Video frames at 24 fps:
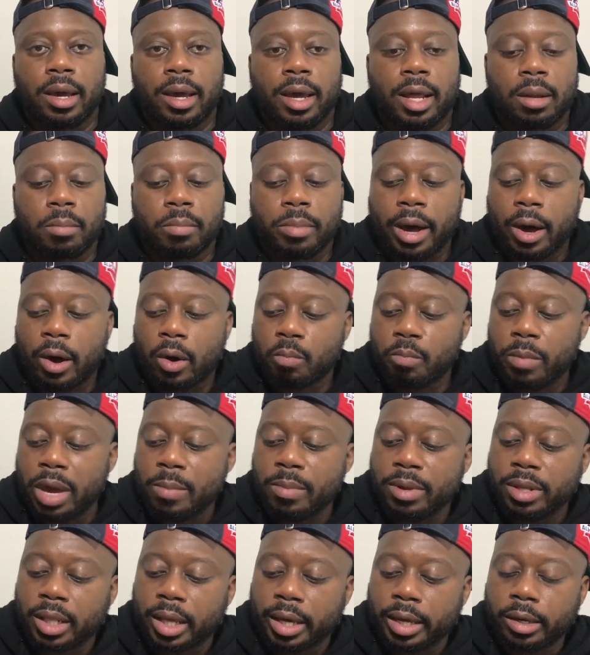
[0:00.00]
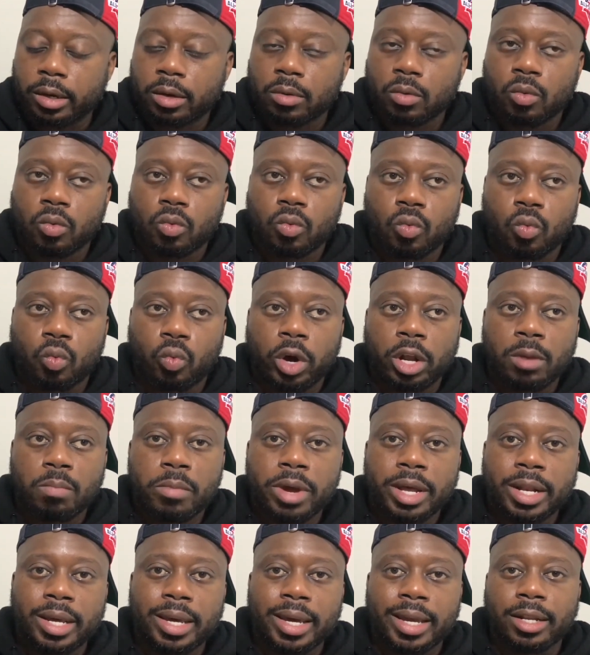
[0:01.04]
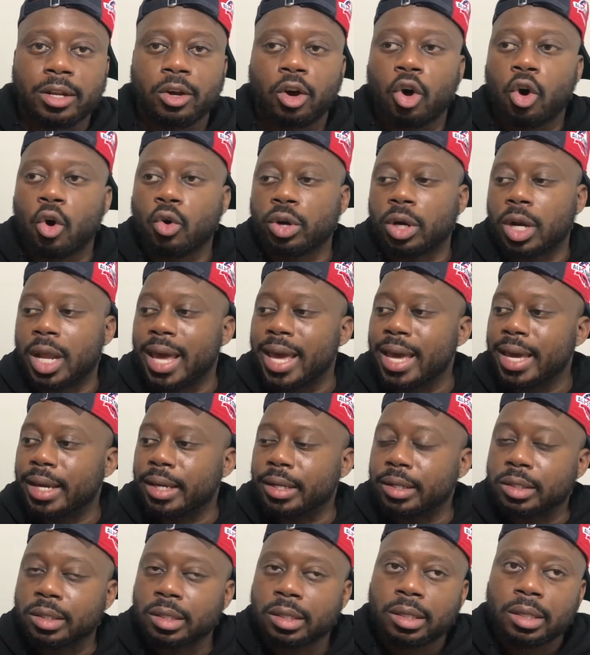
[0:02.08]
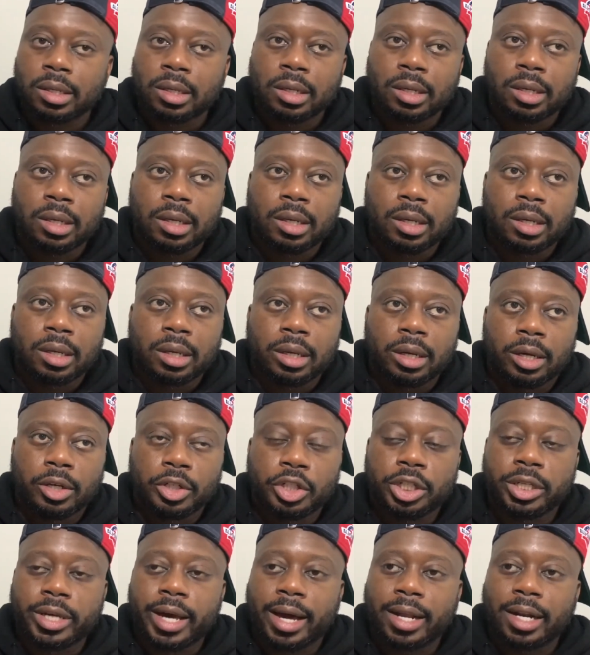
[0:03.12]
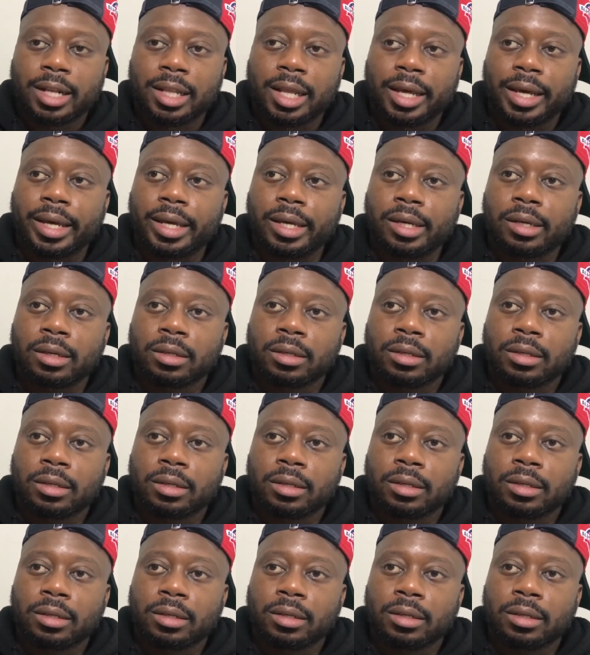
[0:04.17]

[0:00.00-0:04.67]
about maybe like 1 minute into holding hands, she kind of like